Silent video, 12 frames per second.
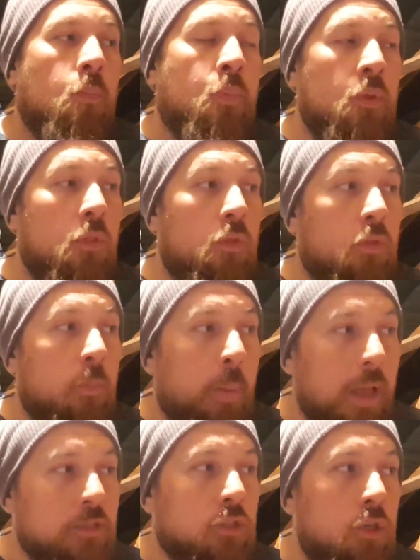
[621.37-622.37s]
But the
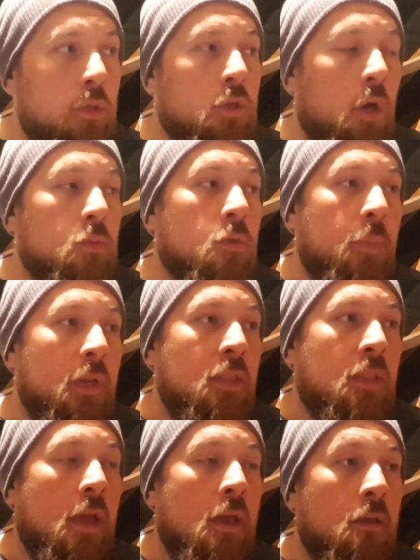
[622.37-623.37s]
past 2 times I've been
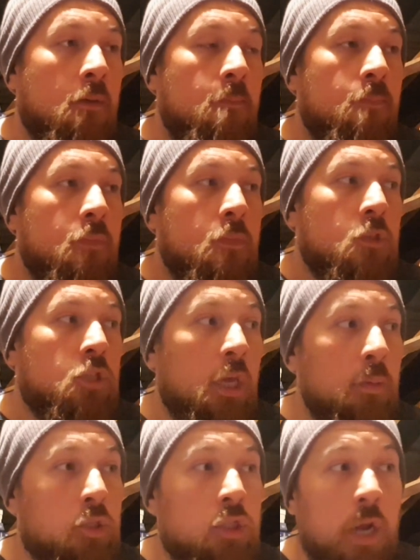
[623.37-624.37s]
in there, she
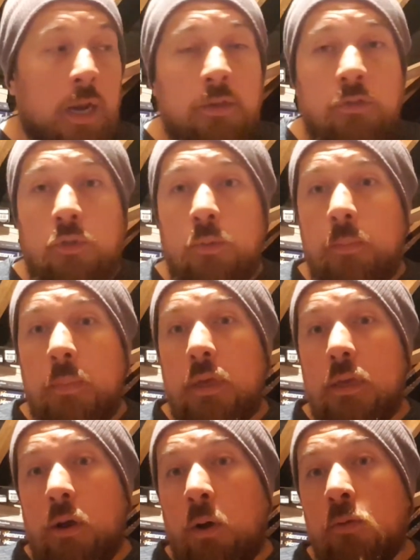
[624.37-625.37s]
keeps challenging
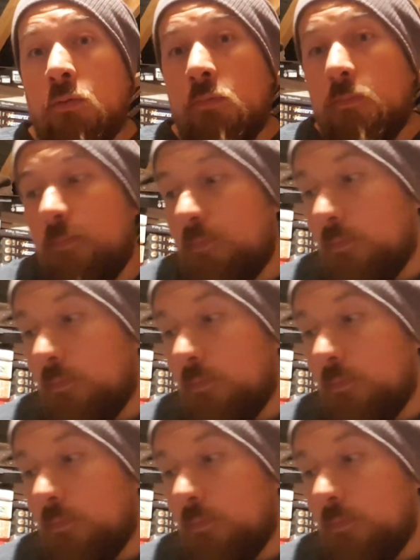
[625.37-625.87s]
me on